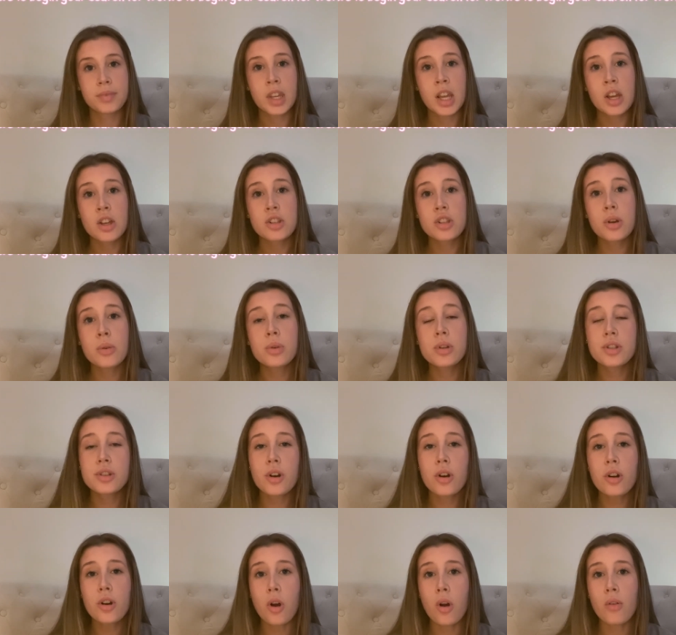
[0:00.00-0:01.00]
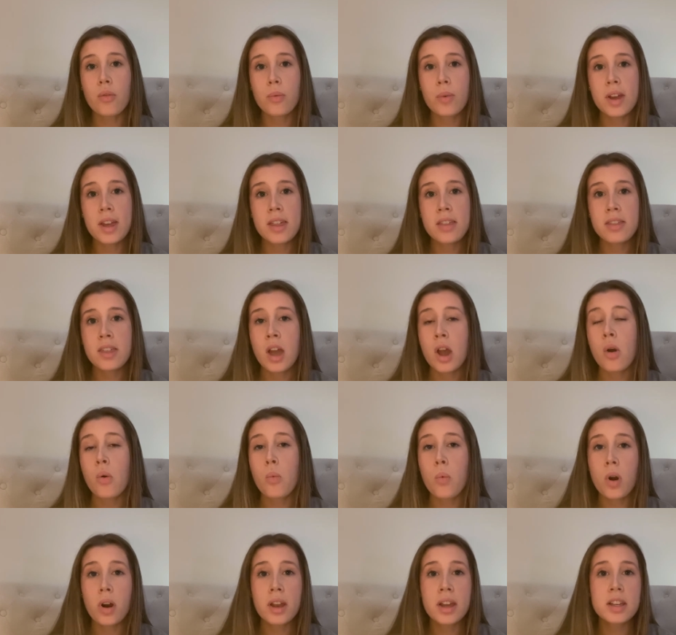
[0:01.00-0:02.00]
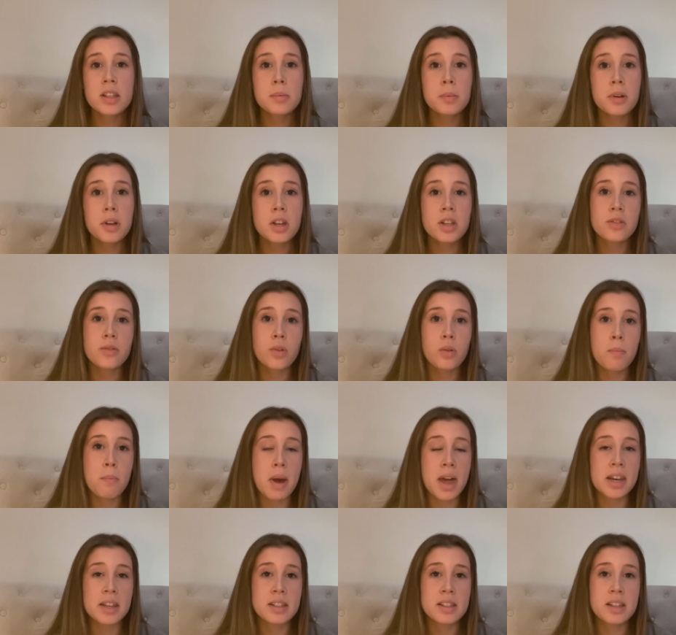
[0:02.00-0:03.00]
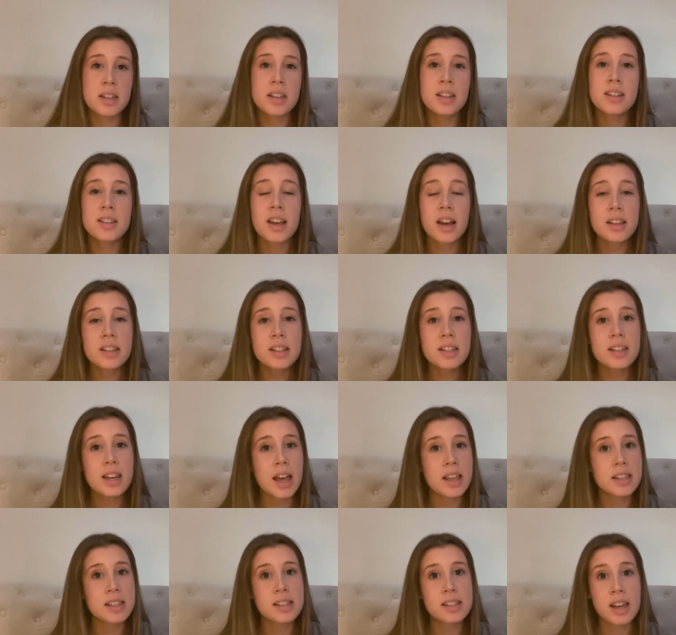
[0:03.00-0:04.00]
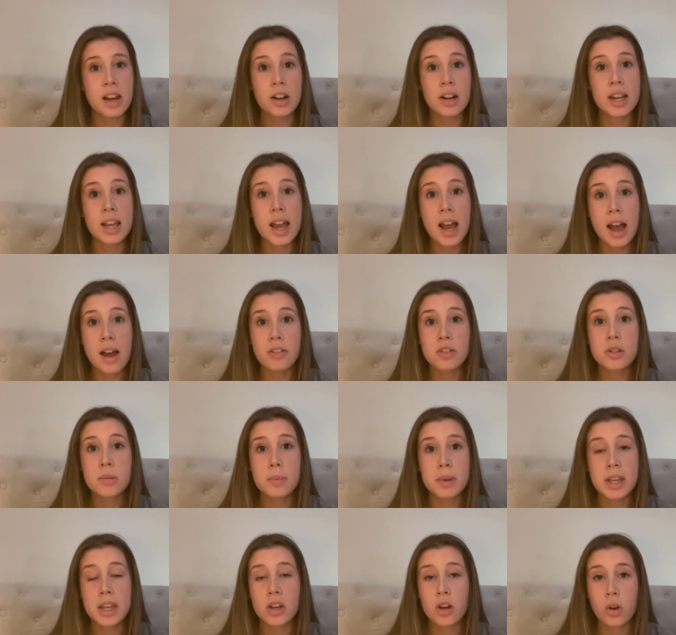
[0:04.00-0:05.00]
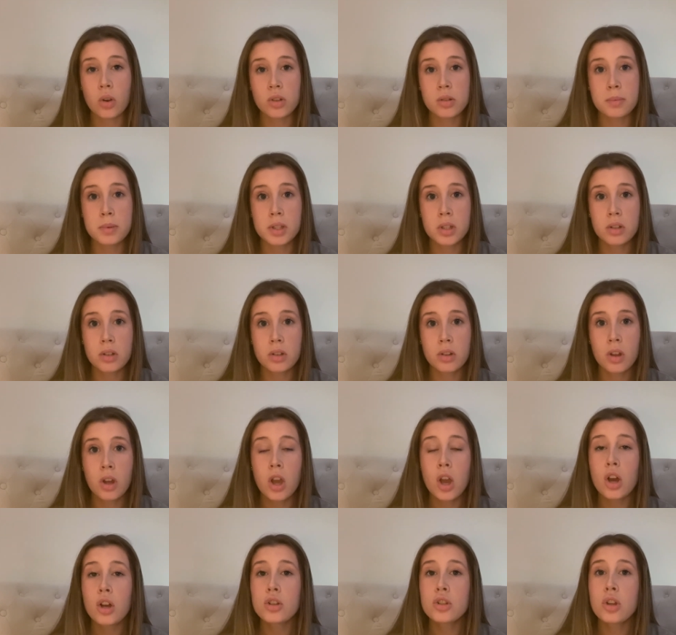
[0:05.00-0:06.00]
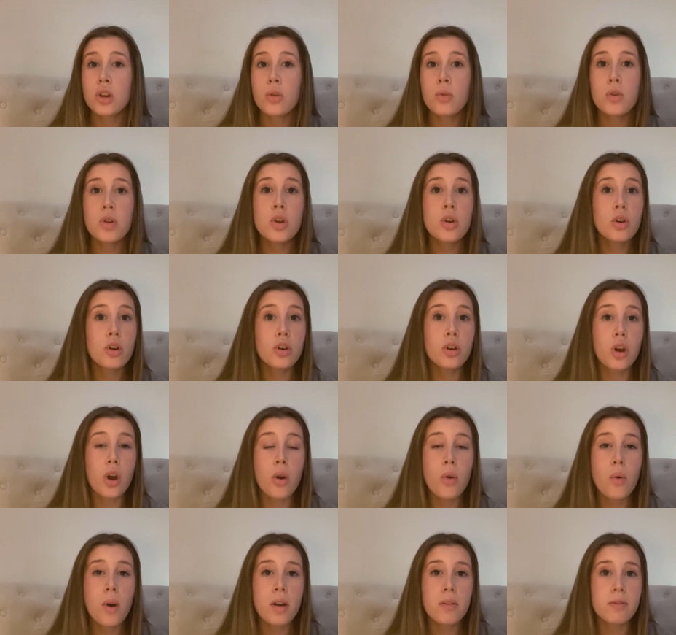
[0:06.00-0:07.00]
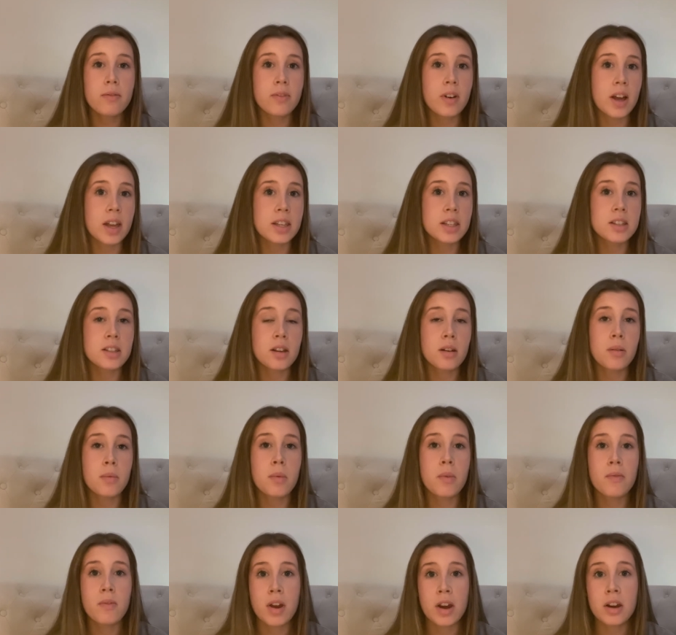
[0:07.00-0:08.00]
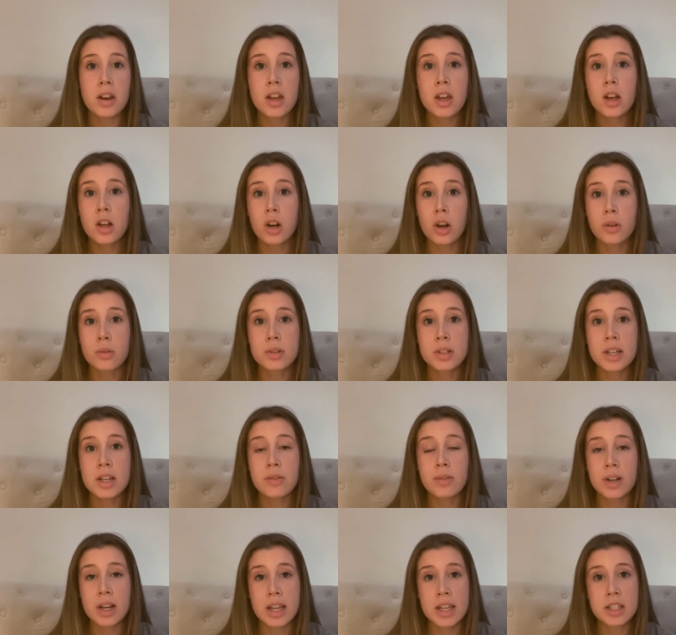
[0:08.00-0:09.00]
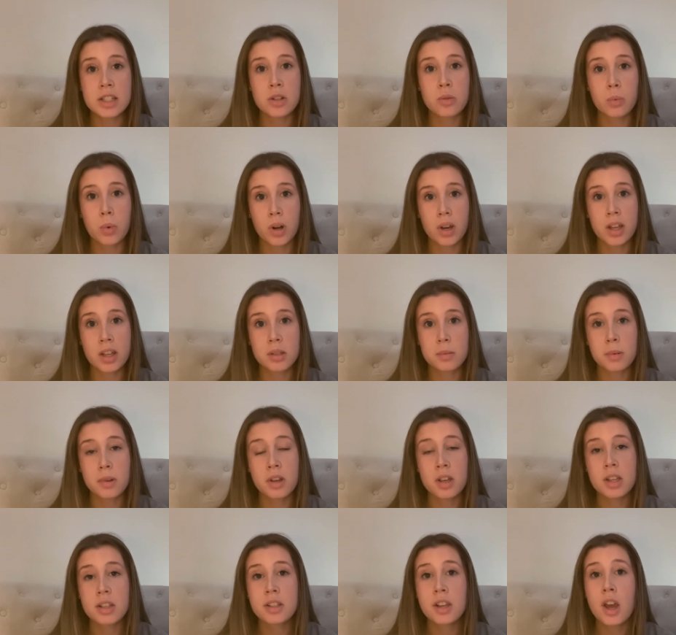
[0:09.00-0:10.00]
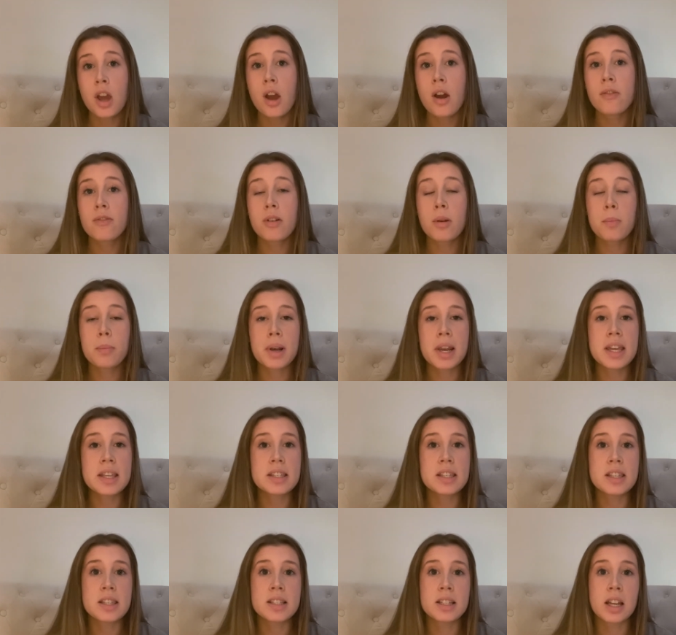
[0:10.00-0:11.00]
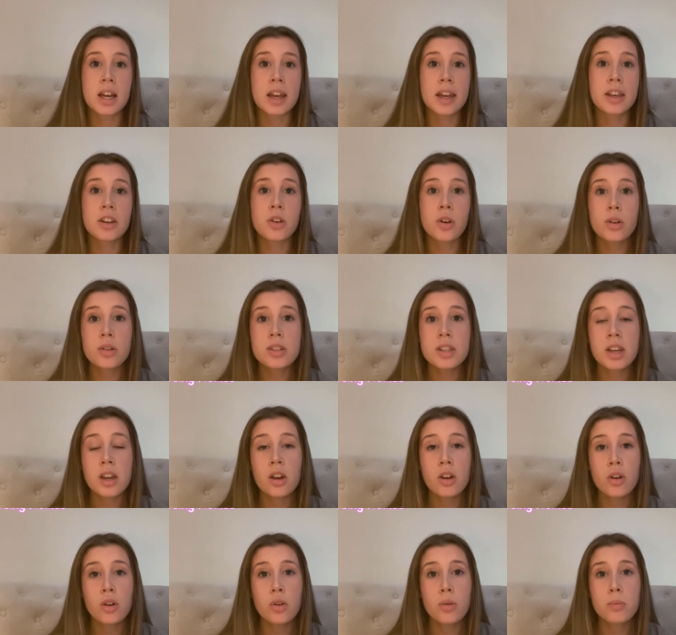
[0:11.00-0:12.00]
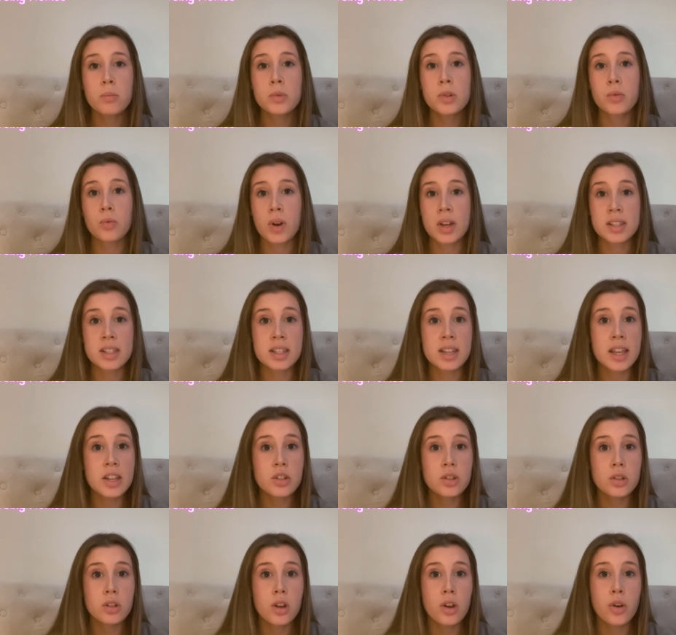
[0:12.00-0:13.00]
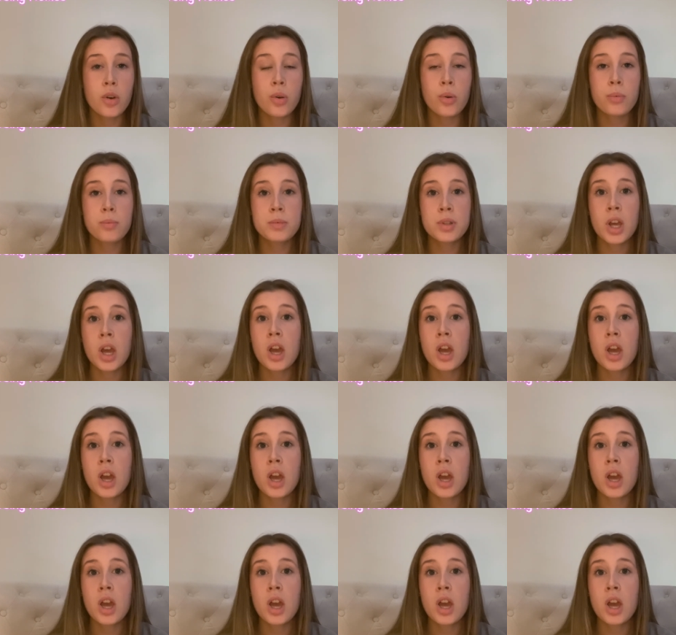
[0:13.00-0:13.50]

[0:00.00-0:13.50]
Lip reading: So to start off with, work experience for medicine doesn't necessarily have to be in a hospital. So you could go and find some very closely related work experience from places like nursing homes, residential homes,